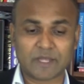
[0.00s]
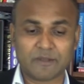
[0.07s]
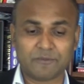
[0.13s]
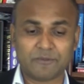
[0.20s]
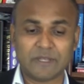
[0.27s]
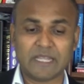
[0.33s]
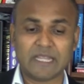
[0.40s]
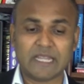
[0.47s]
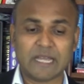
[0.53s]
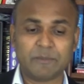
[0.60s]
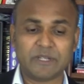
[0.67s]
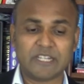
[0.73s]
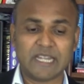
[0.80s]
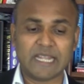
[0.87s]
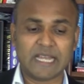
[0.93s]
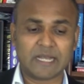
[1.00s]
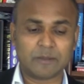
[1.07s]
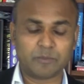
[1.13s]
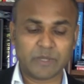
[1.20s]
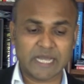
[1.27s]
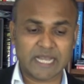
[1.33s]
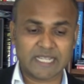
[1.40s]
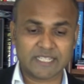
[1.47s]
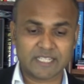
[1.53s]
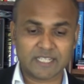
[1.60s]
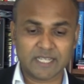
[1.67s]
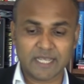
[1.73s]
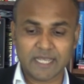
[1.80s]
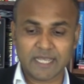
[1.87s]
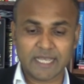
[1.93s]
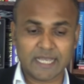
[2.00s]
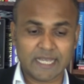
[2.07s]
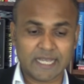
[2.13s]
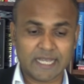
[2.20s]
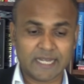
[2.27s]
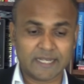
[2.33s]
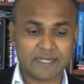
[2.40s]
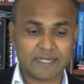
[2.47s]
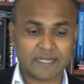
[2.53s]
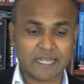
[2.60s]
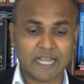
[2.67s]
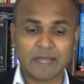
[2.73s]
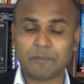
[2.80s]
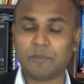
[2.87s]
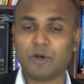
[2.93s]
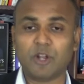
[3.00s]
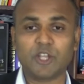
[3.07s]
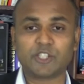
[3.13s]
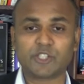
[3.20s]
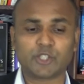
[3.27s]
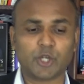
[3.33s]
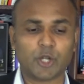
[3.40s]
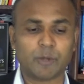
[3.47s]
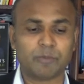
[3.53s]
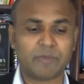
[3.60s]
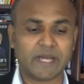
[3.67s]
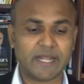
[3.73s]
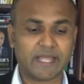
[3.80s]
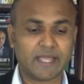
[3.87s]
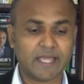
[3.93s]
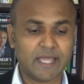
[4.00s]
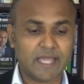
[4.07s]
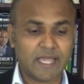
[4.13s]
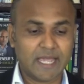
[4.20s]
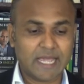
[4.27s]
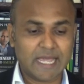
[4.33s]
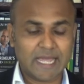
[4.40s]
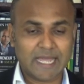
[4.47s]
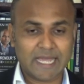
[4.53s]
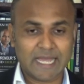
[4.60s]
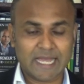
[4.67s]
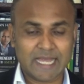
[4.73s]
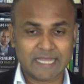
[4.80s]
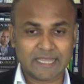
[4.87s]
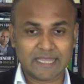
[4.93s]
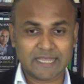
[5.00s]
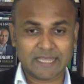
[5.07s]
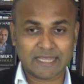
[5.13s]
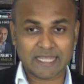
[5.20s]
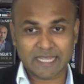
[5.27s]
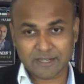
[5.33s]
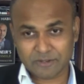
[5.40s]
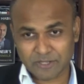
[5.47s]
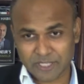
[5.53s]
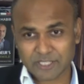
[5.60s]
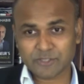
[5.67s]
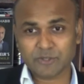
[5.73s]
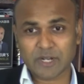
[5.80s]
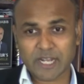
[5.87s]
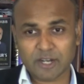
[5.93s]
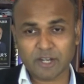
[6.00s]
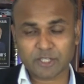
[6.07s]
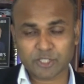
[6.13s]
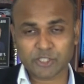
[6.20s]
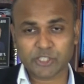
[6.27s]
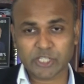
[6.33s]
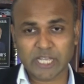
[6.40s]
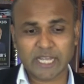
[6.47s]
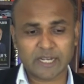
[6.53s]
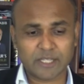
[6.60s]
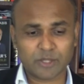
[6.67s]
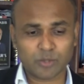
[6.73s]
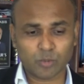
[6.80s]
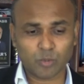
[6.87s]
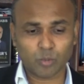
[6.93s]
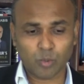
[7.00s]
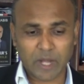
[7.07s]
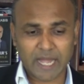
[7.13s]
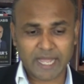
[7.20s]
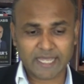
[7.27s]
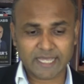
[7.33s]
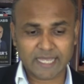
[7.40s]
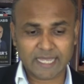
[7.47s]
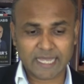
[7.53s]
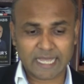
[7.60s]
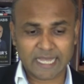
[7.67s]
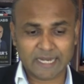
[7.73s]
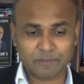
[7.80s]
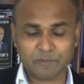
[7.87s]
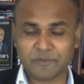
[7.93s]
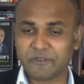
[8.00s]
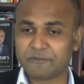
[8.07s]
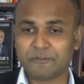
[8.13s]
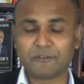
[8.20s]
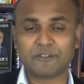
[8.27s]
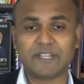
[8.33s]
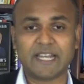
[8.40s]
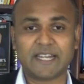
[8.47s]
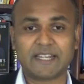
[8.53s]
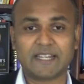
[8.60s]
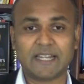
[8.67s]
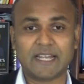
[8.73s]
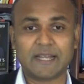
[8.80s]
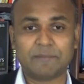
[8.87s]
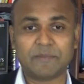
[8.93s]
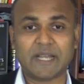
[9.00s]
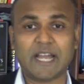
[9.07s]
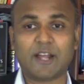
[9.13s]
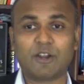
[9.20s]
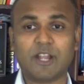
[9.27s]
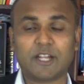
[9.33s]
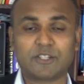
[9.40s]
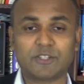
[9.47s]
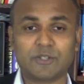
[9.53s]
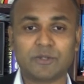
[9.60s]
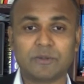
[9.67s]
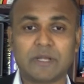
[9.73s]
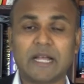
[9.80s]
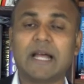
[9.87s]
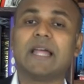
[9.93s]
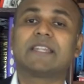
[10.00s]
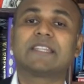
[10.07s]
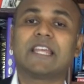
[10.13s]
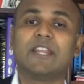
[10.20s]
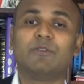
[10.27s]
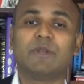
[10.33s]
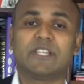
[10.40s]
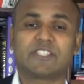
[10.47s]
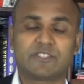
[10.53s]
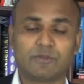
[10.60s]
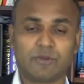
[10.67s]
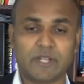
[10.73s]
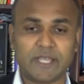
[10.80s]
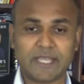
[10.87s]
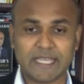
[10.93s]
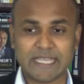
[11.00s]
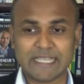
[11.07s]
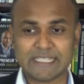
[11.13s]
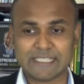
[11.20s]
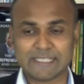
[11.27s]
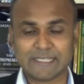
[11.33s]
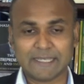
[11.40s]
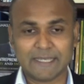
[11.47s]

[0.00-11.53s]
feel a bit lag behind, and I'm always short of money. And the reason I'd like to share it to why, and before that, I'd like to tell you a story. Is